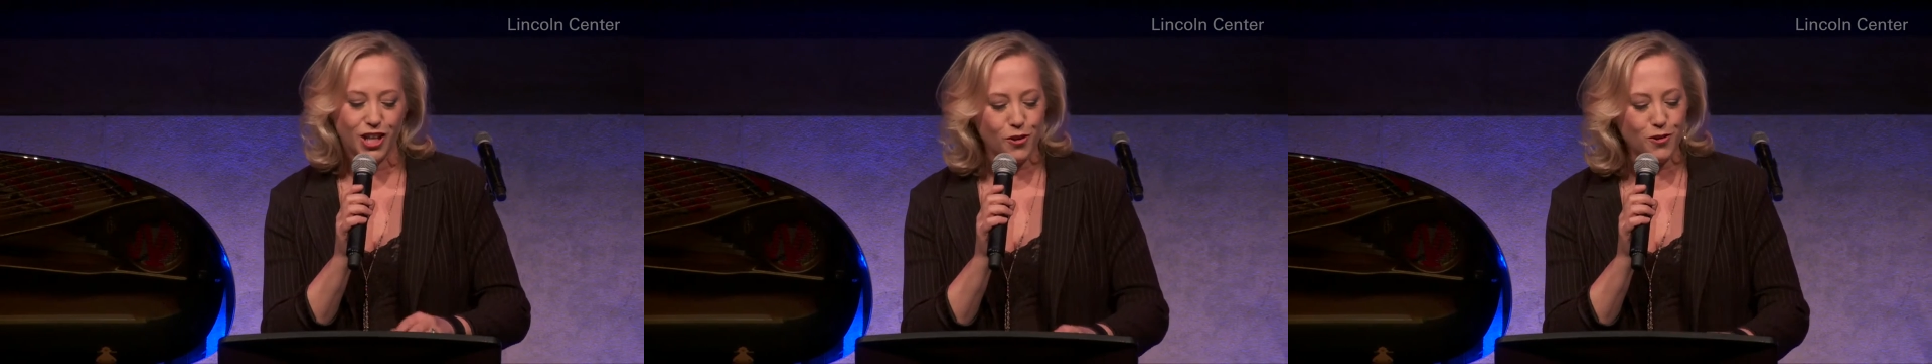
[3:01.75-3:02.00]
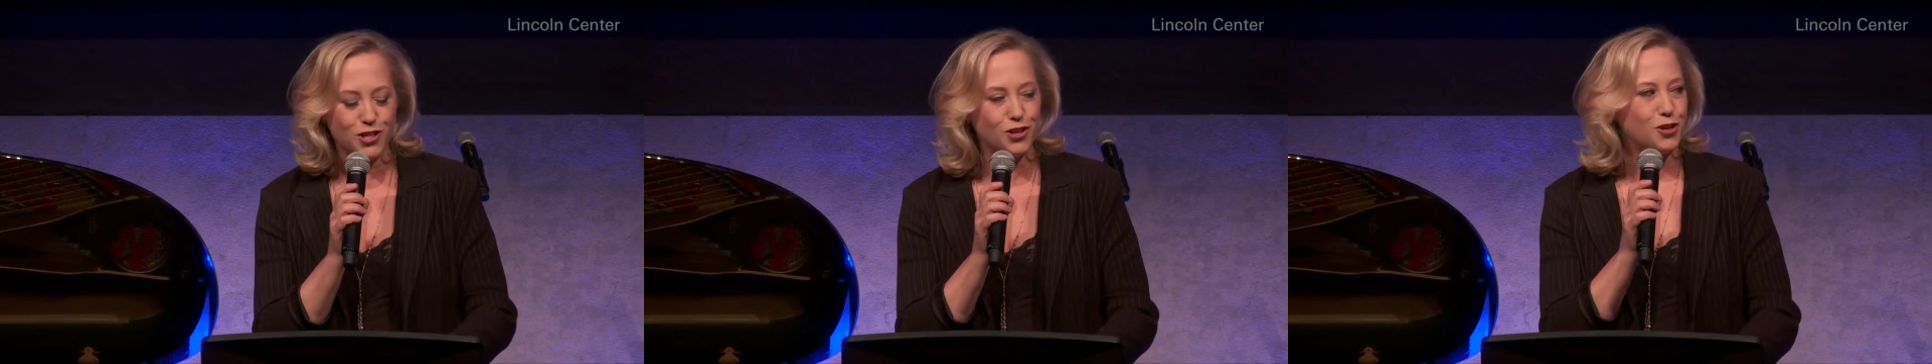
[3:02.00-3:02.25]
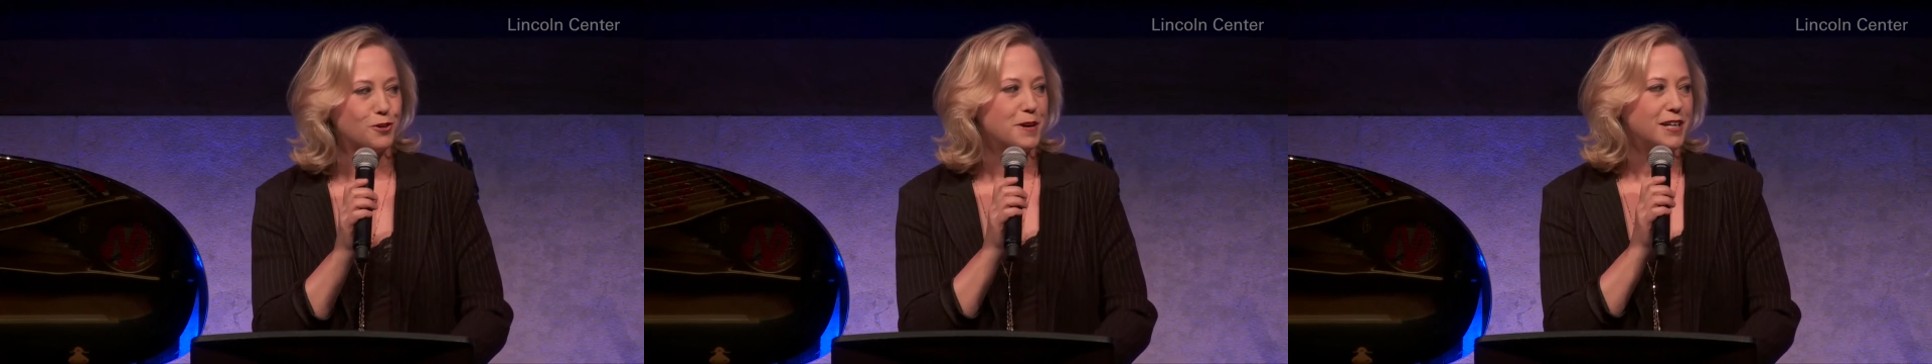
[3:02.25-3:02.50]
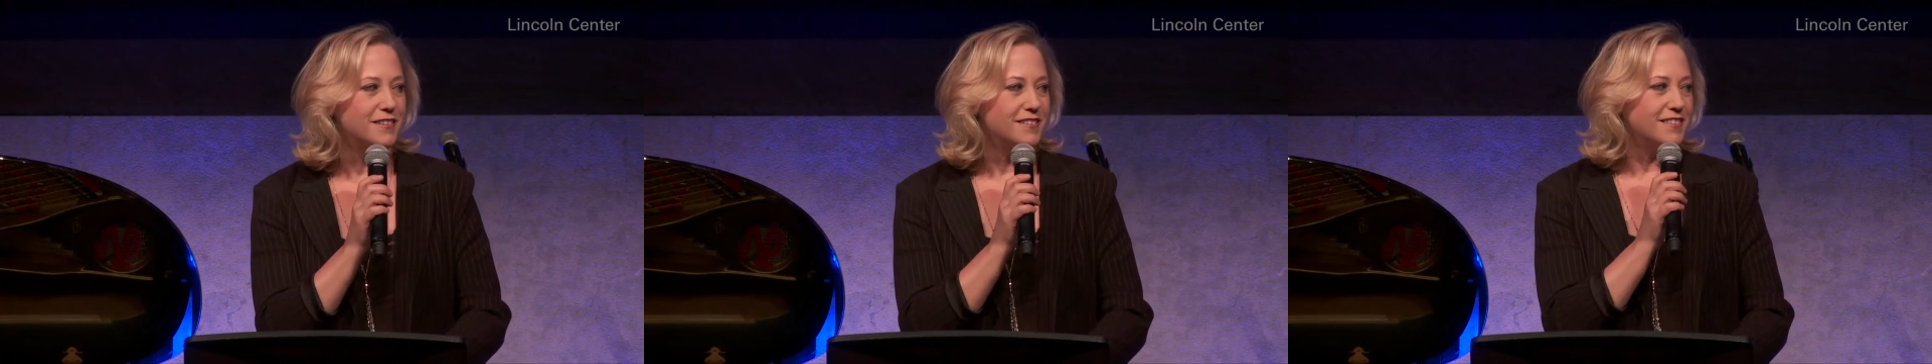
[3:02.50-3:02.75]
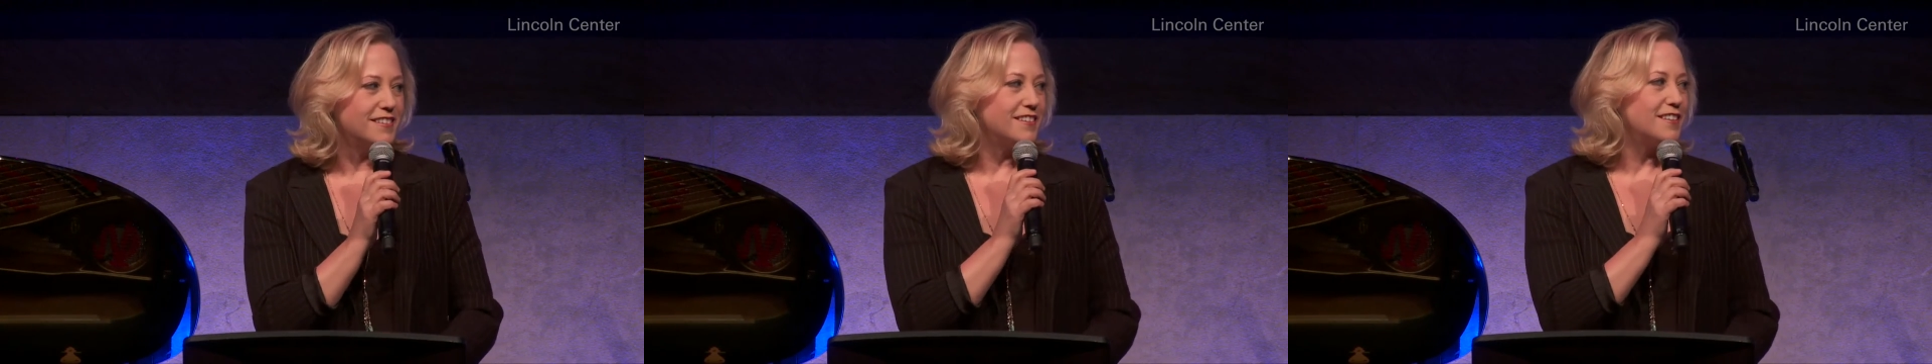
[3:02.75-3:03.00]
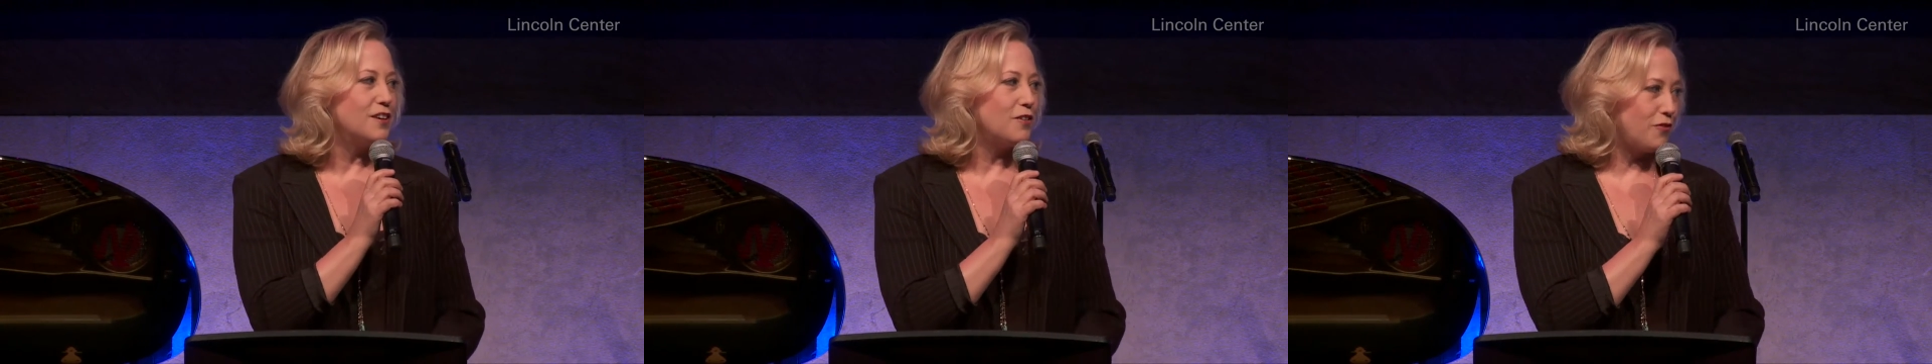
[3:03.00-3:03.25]
YouTube
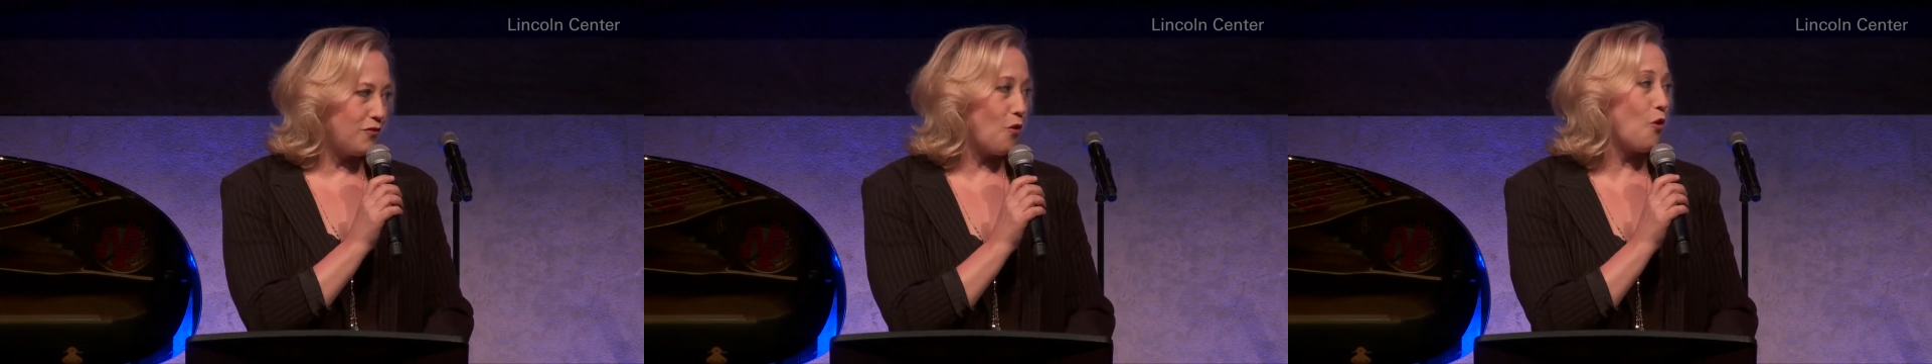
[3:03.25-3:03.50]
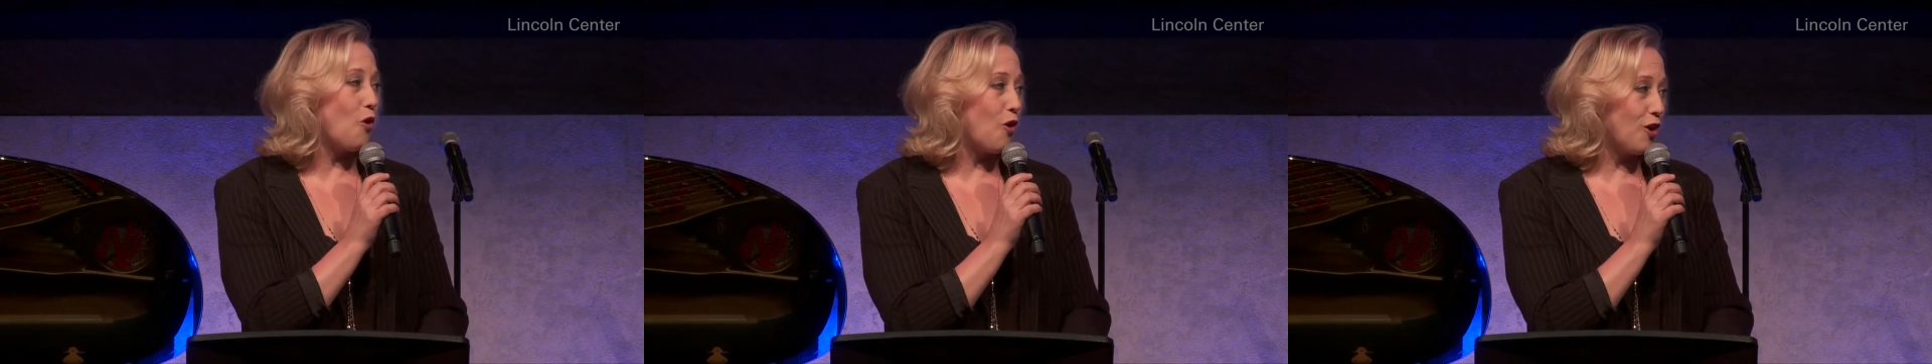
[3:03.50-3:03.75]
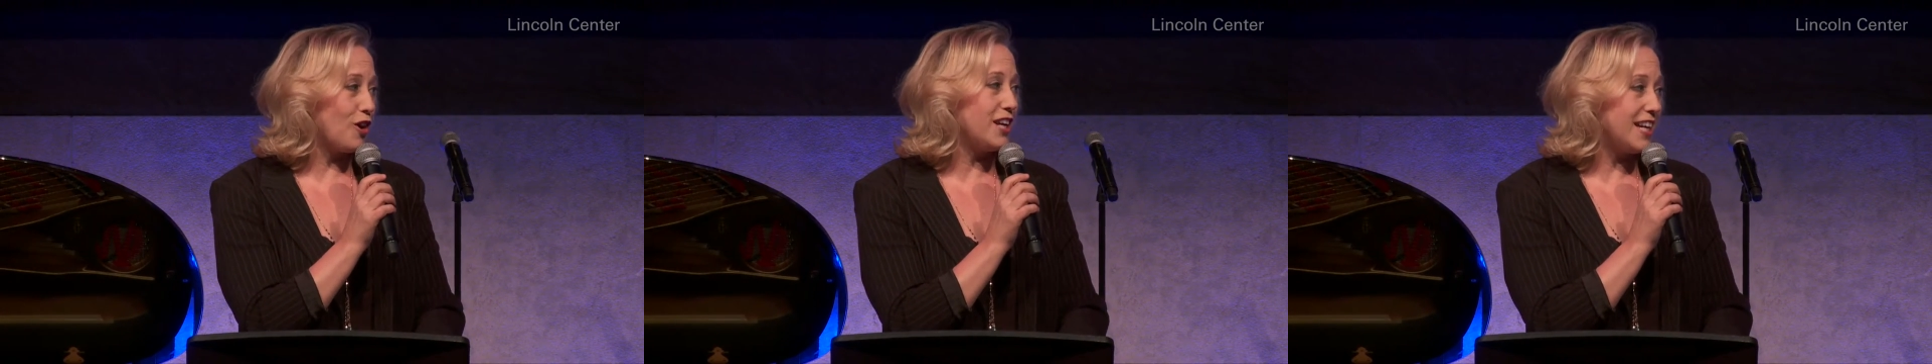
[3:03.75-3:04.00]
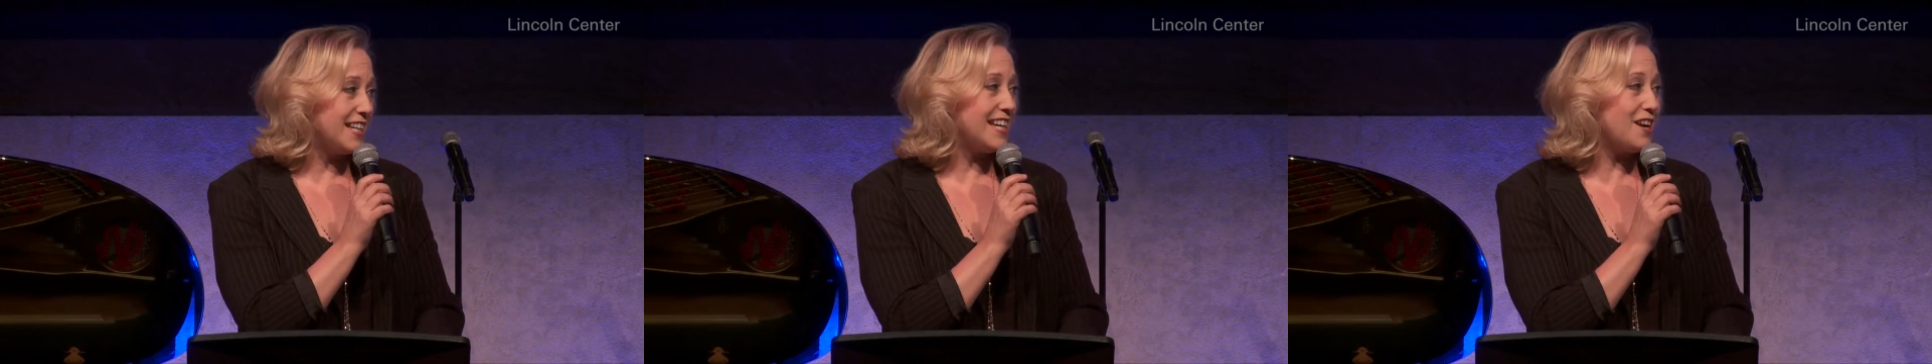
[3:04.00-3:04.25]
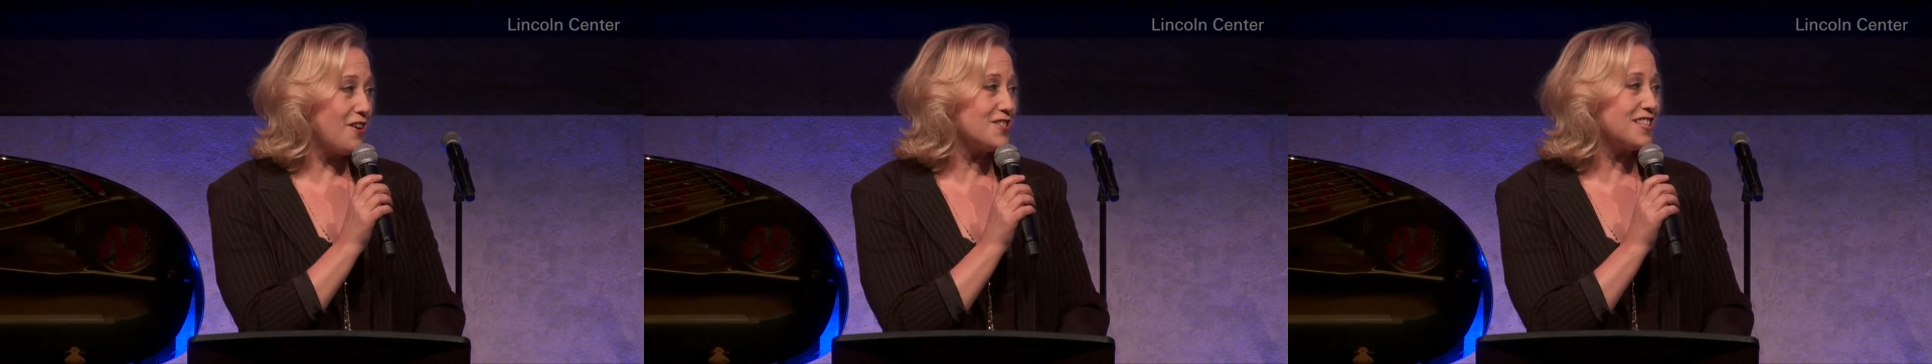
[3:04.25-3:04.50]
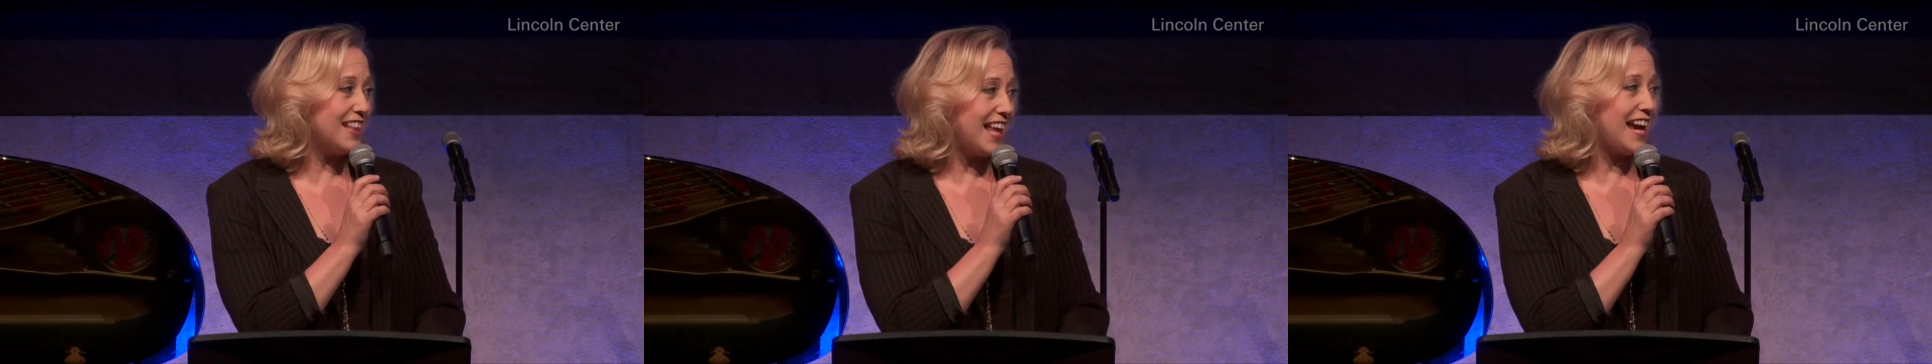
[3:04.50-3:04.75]
40
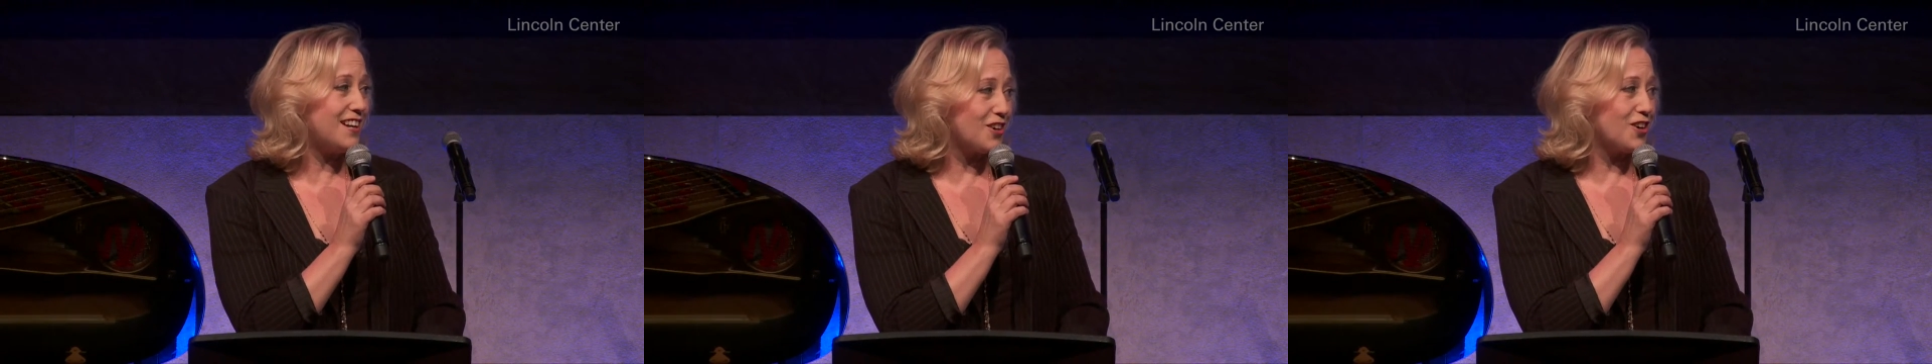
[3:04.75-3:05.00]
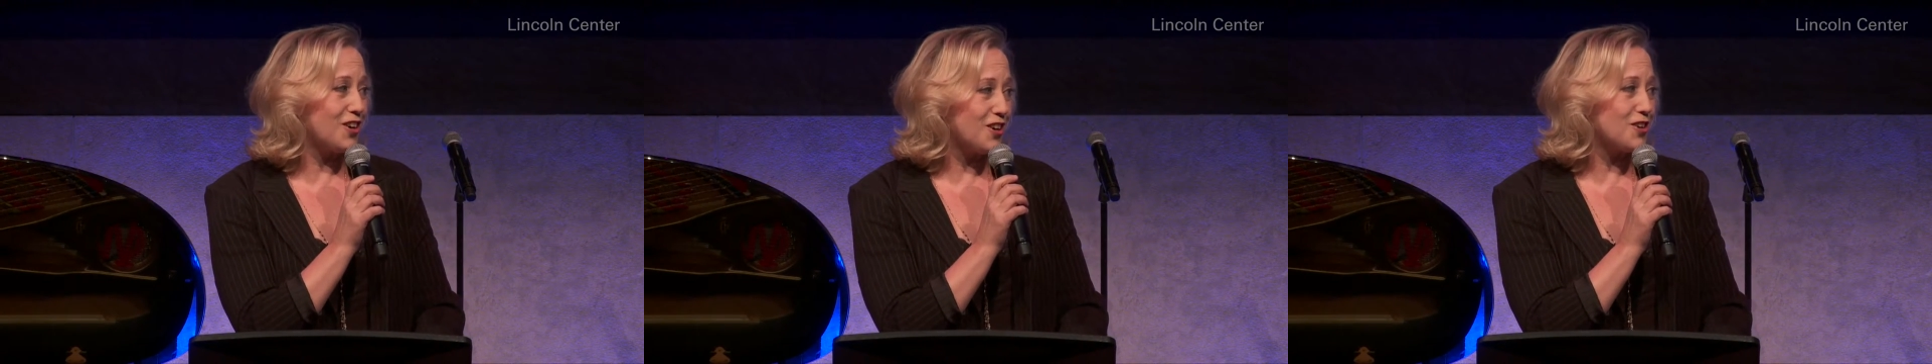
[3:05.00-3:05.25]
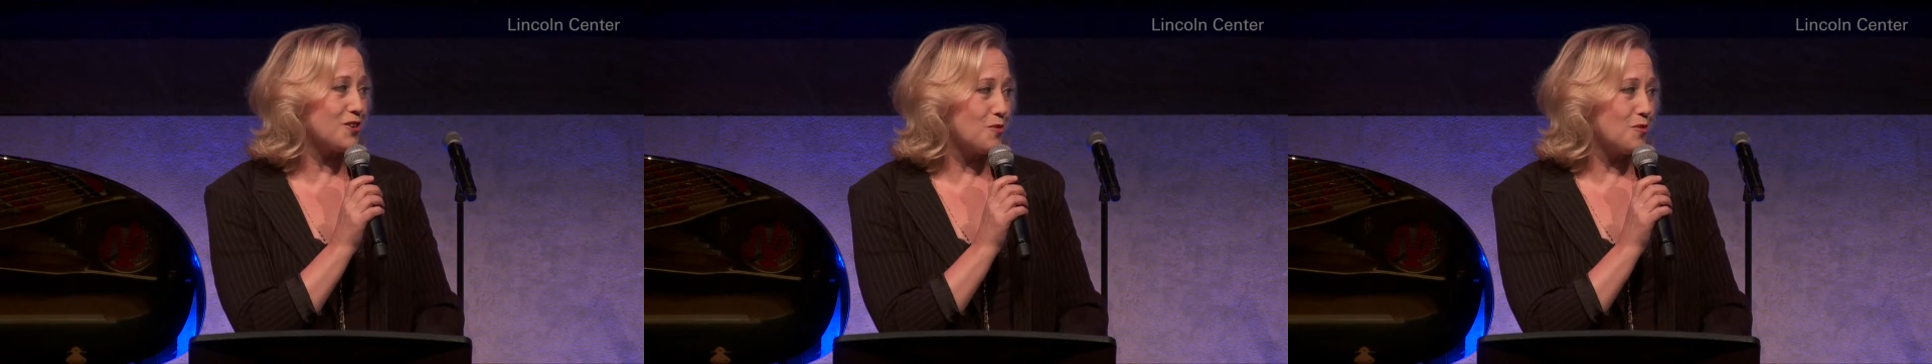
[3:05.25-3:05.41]
years later